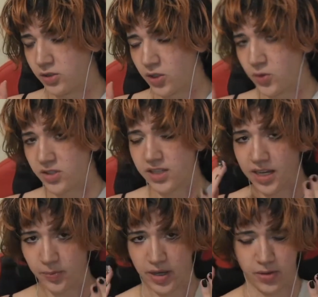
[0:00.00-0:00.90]
use
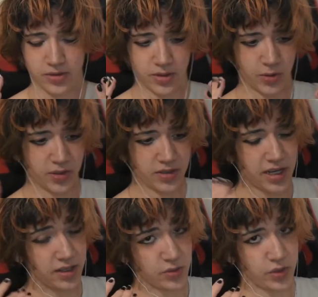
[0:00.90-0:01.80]
setting powder or
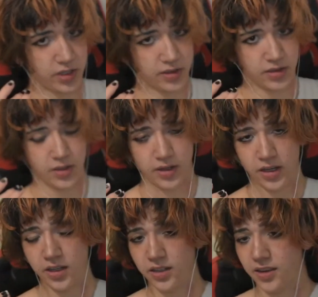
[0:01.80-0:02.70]
setting spray, okay?